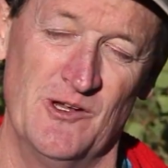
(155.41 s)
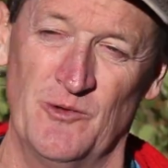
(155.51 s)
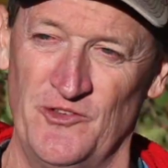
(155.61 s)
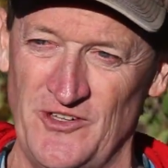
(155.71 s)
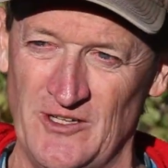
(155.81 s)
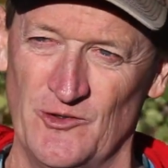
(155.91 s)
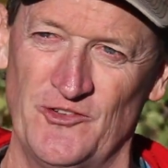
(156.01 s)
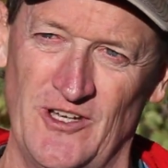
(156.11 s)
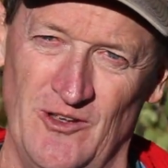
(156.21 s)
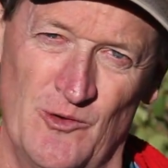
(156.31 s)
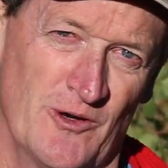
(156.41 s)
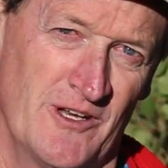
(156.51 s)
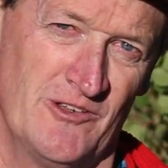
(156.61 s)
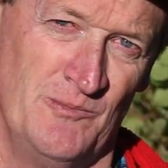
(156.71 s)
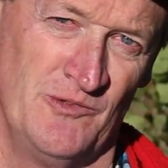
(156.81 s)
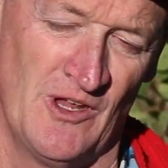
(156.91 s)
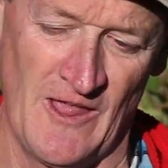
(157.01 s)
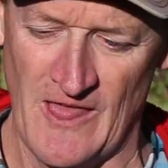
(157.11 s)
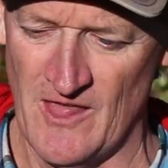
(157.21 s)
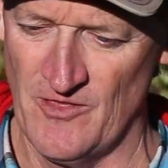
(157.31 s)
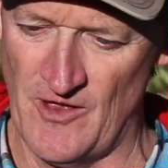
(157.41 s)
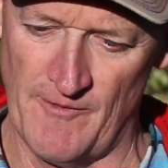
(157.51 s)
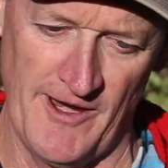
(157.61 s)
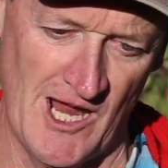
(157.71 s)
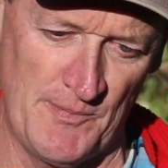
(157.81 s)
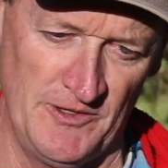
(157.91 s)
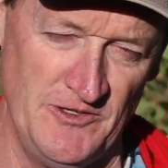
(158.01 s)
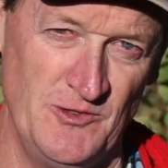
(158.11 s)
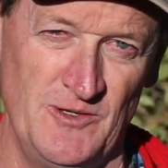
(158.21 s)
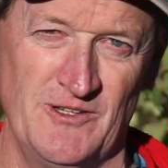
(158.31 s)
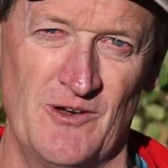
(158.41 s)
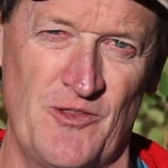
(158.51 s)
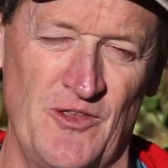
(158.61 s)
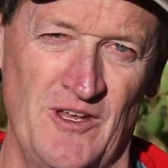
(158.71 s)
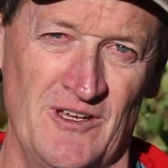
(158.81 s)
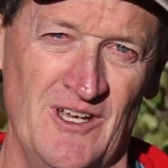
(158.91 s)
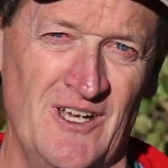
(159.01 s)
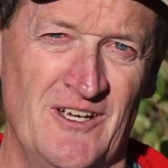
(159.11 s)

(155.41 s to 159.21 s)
It was single-celled organisms that were happily doing their thing